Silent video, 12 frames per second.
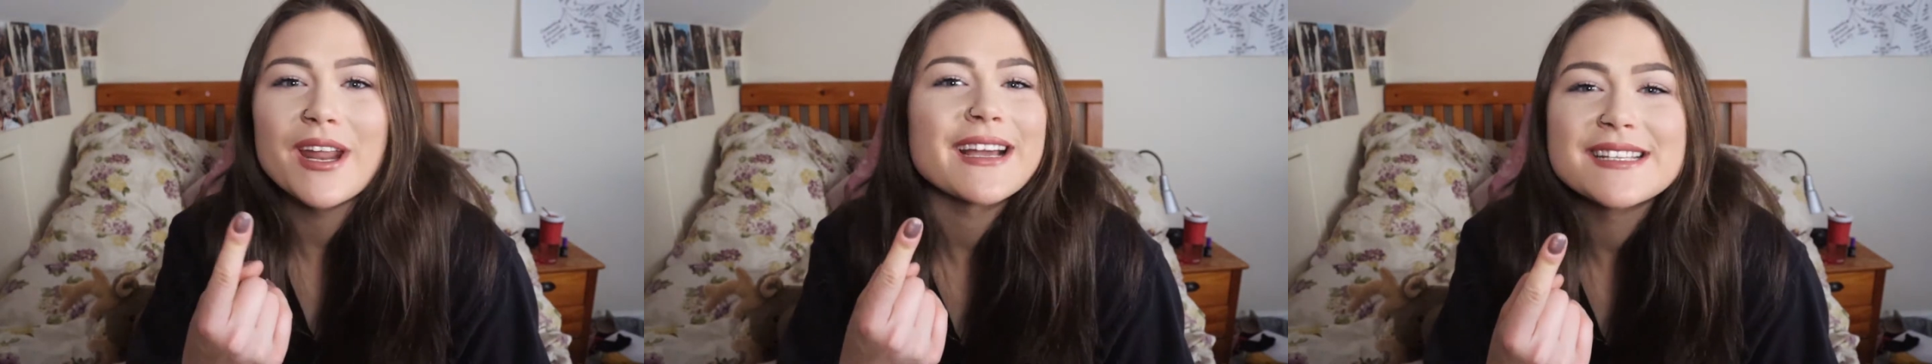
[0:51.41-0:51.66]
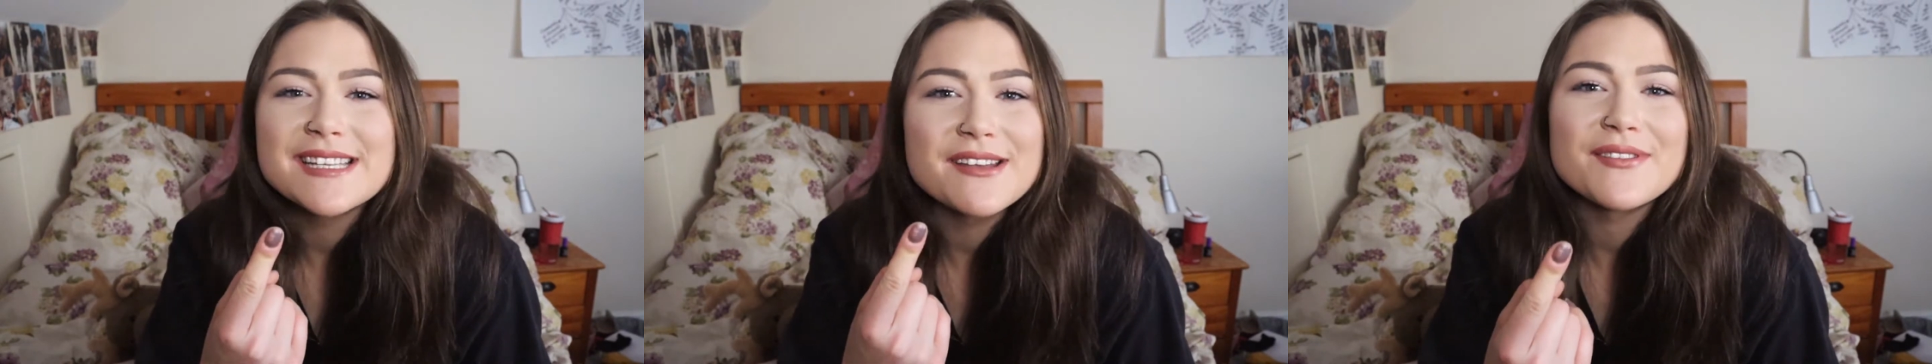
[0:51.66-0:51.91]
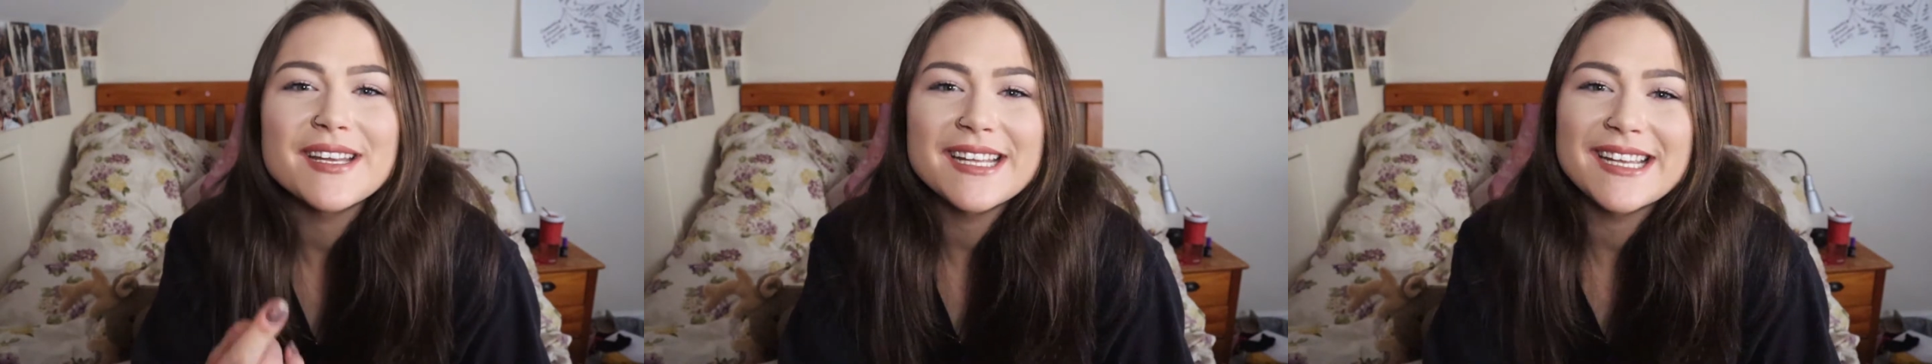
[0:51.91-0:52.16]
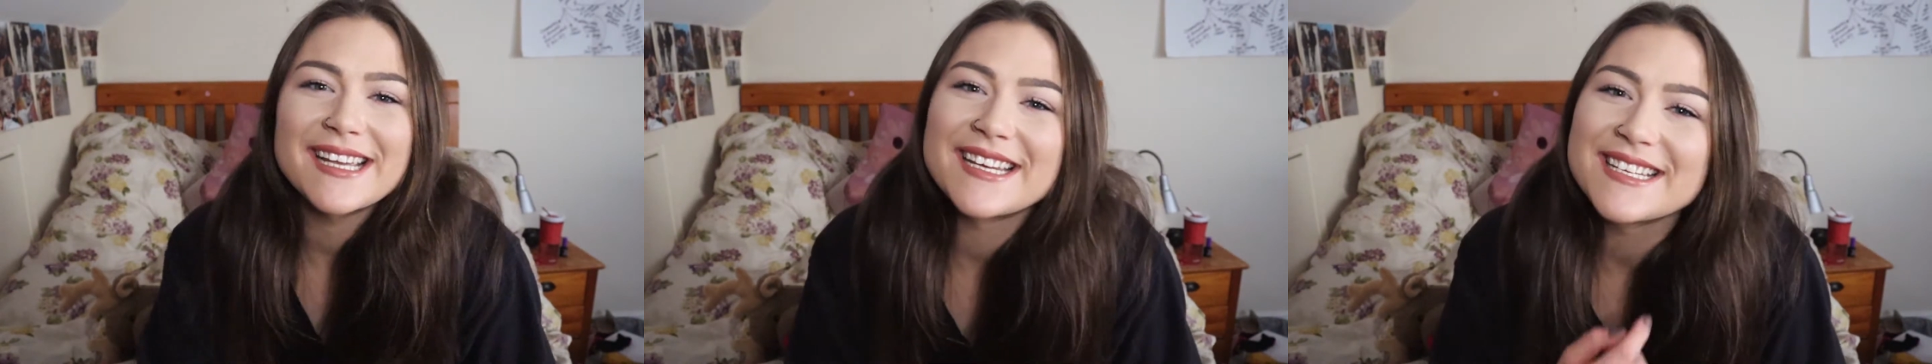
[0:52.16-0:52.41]

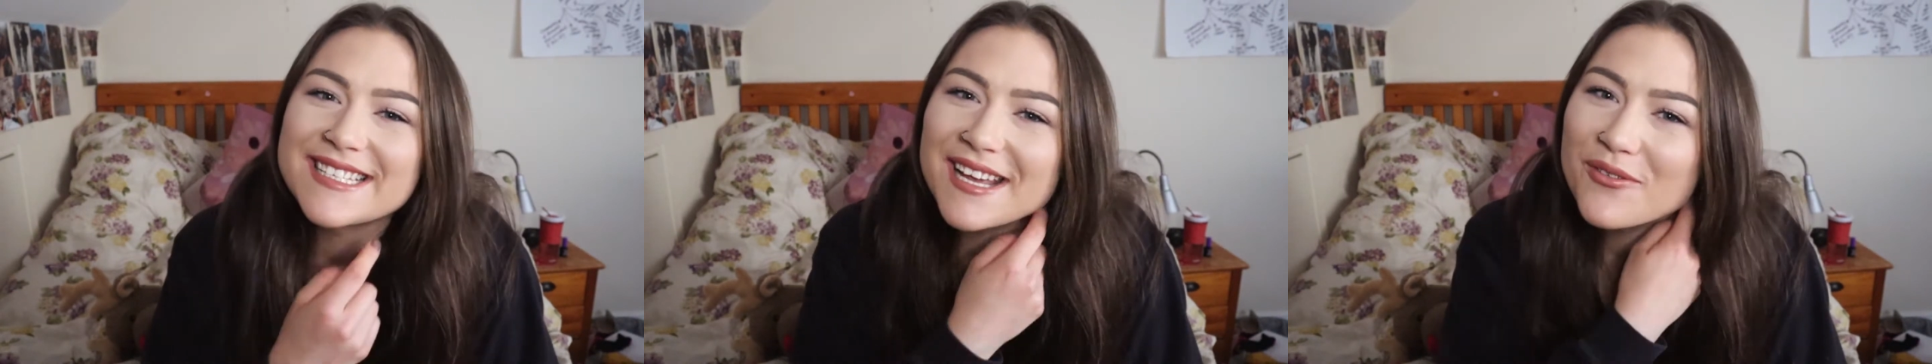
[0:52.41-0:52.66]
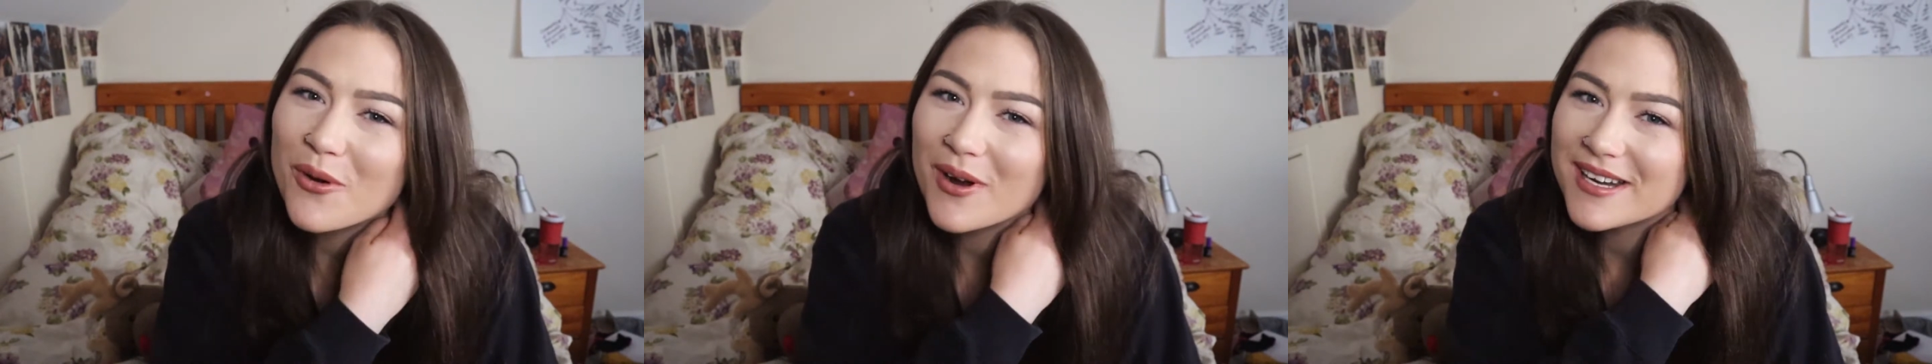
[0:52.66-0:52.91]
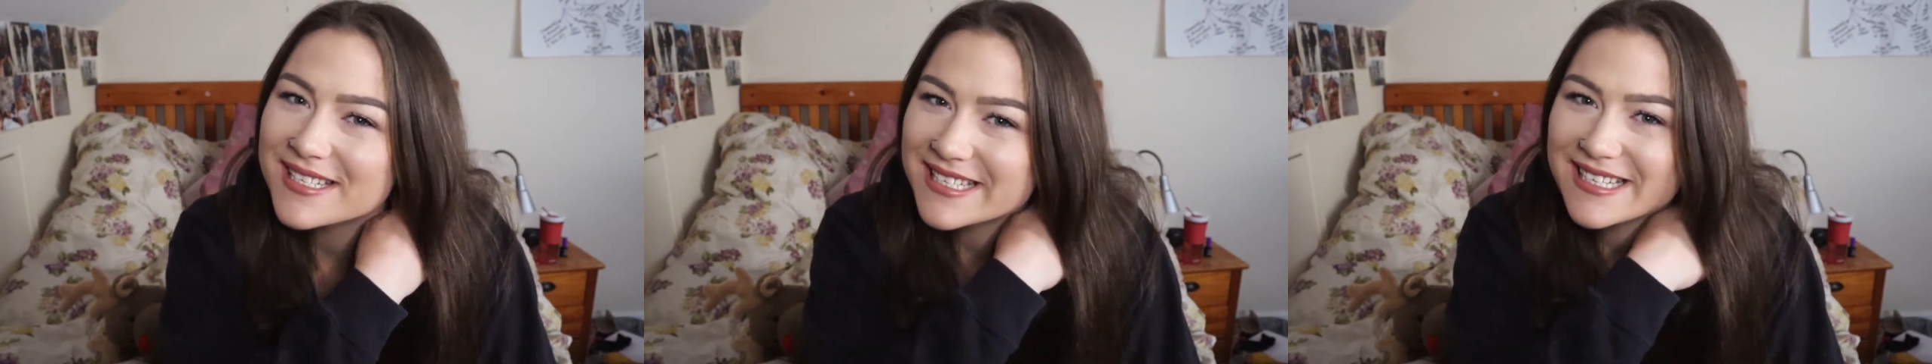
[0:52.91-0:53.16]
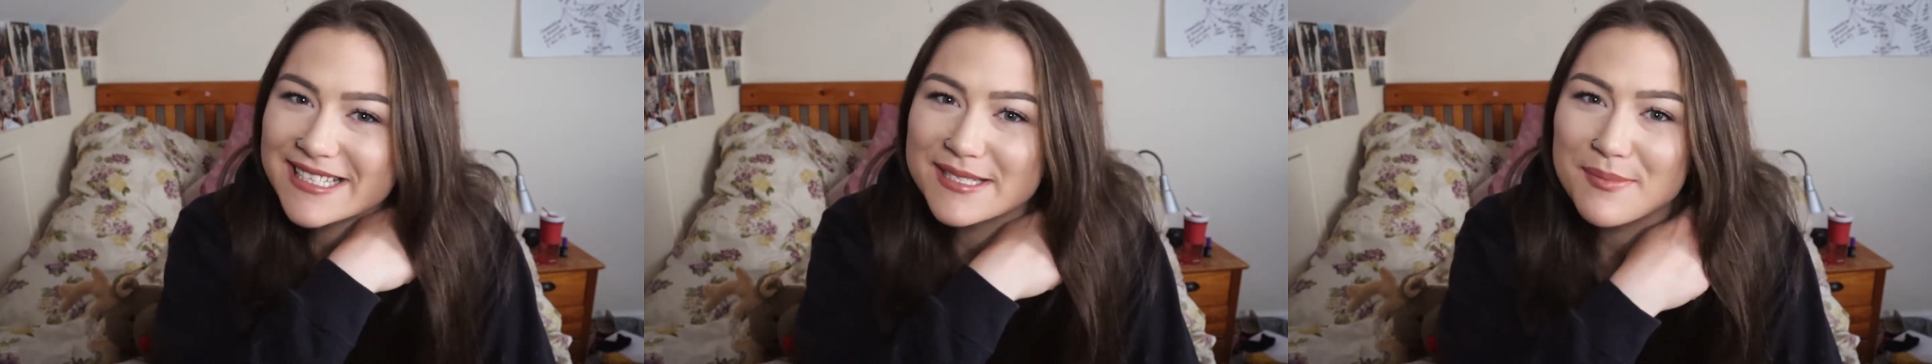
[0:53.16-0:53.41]
activity in a day of
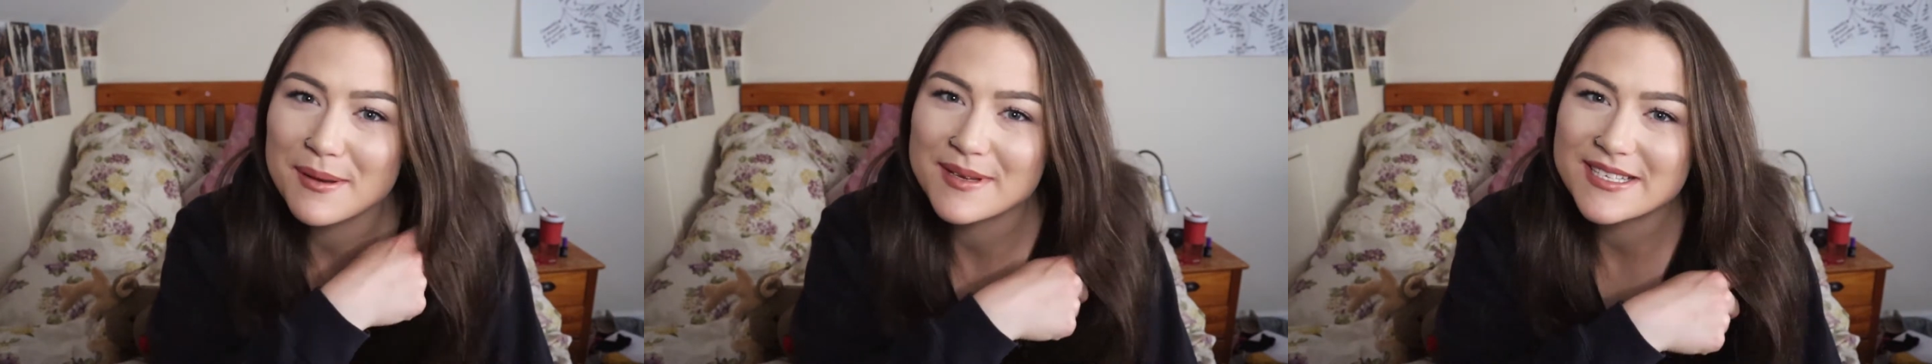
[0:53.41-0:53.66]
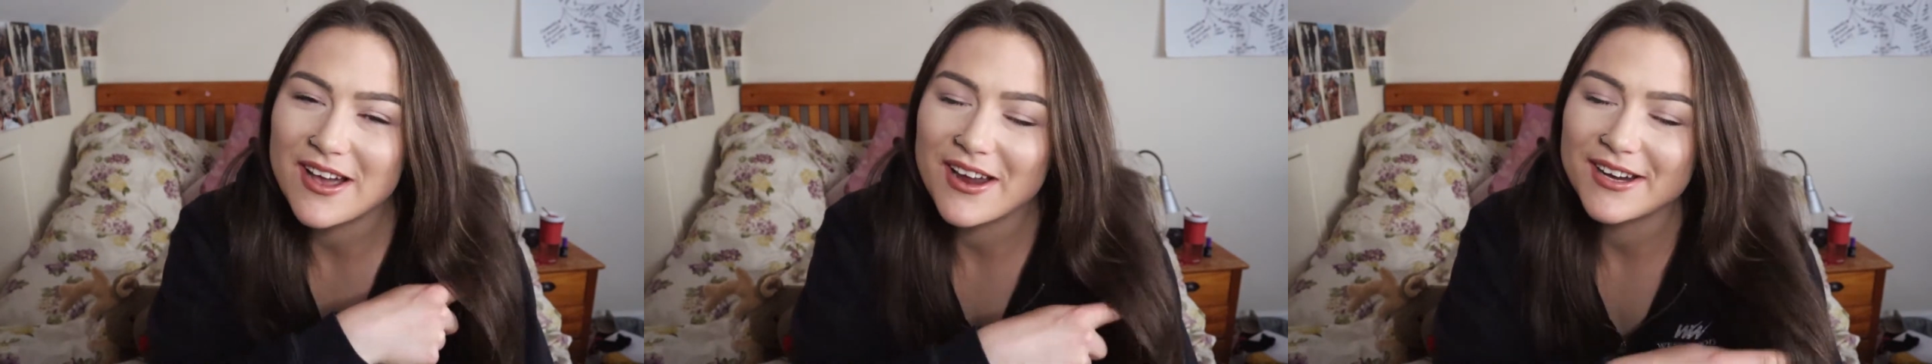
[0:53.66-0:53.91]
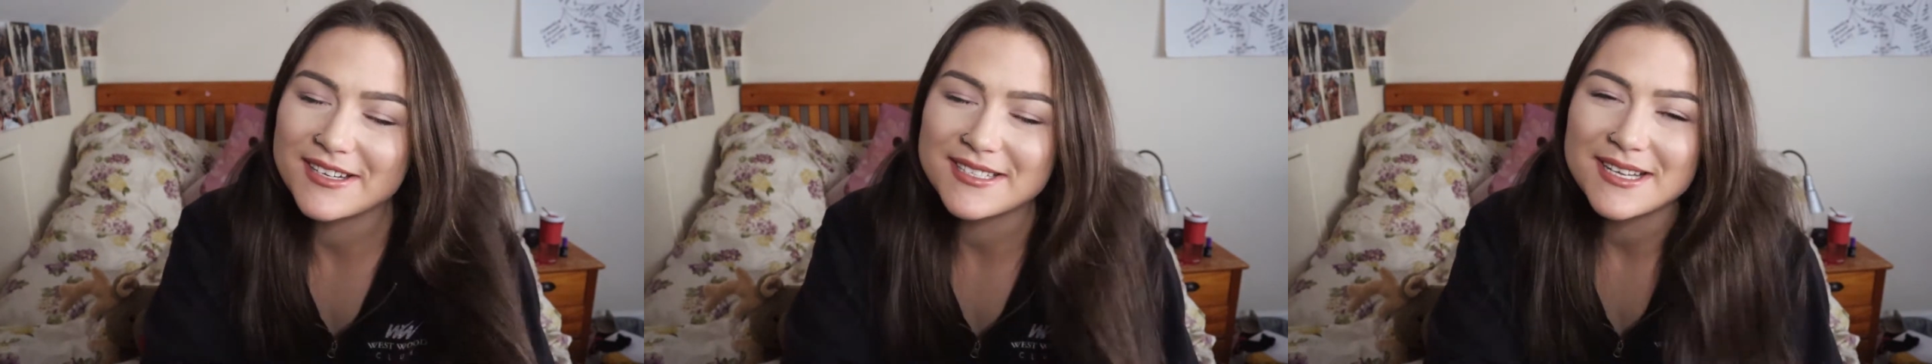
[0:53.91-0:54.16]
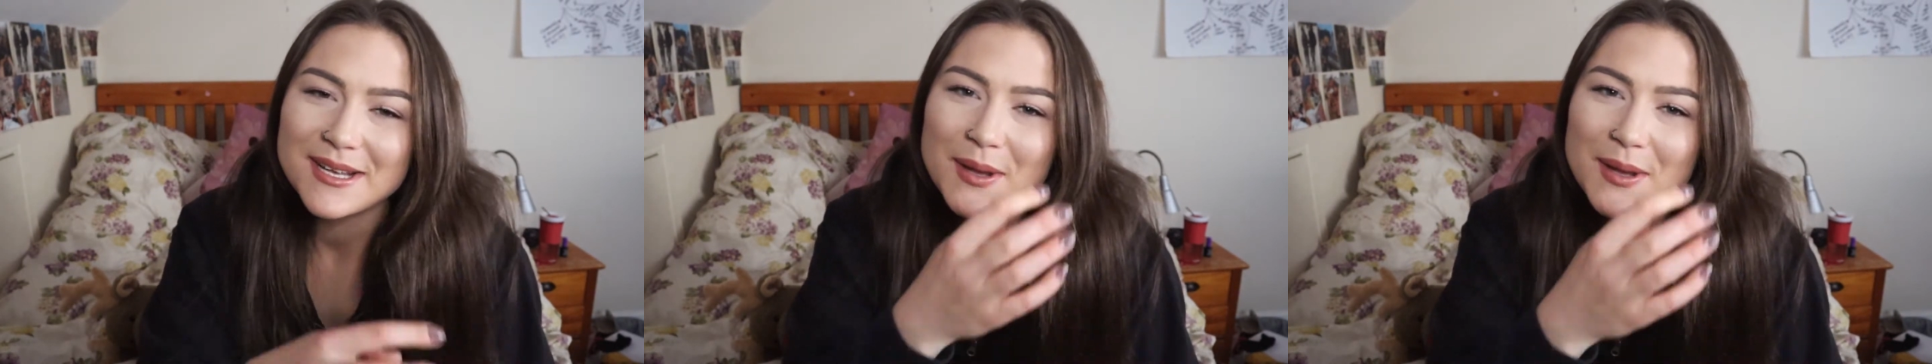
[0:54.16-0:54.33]
quarantine has made me tired,